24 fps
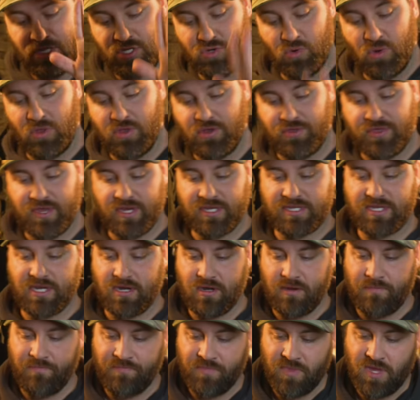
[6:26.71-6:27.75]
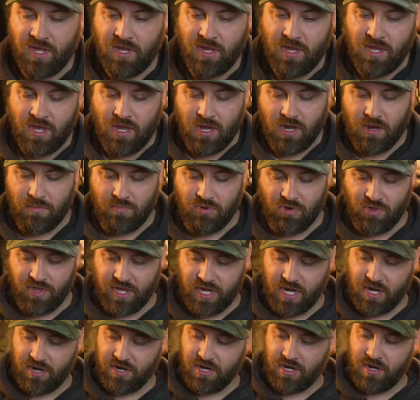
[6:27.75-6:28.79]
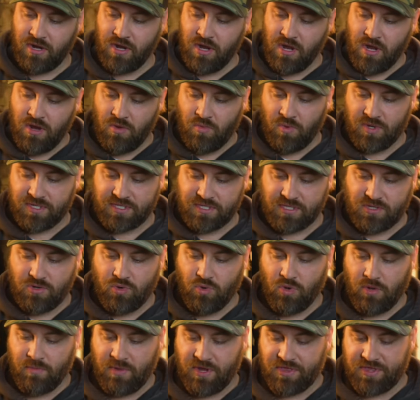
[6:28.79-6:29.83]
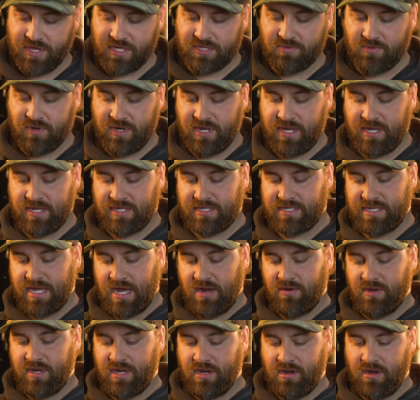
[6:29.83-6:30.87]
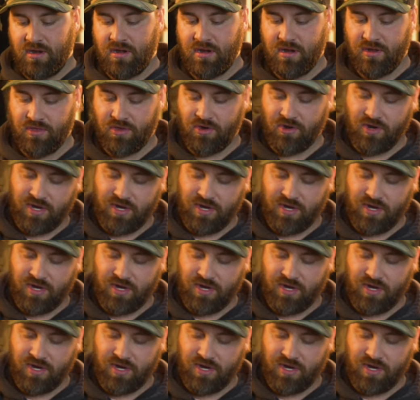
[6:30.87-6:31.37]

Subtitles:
2 other things here. I'll pull that out here. What's cool about this one is down here, there